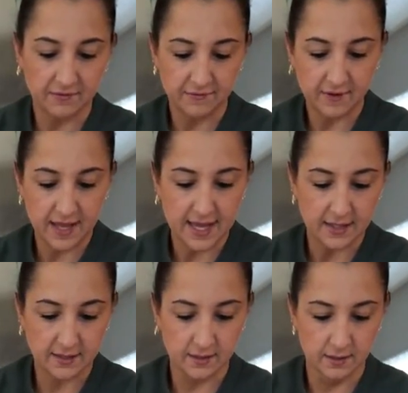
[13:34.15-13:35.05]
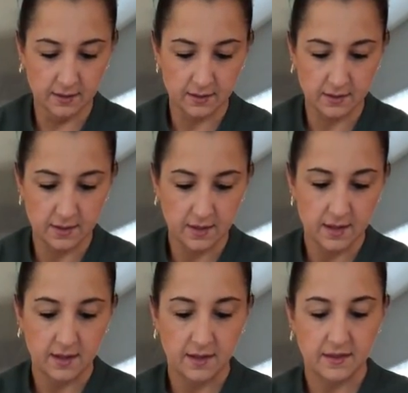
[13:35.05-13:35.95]
flat,
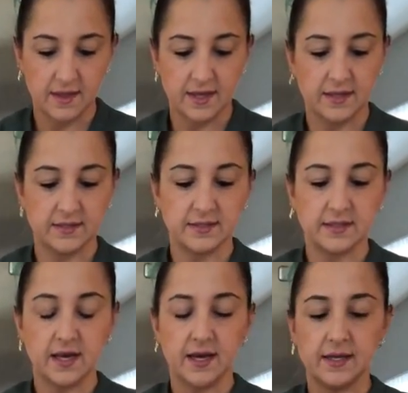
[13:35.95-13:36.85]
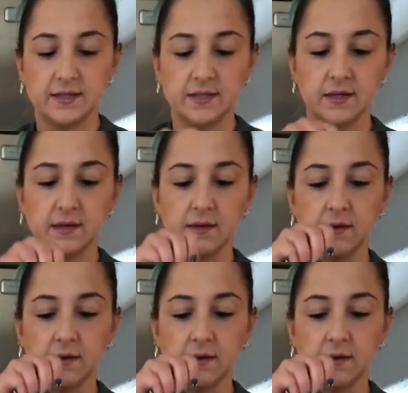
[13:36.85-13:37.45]
the insides,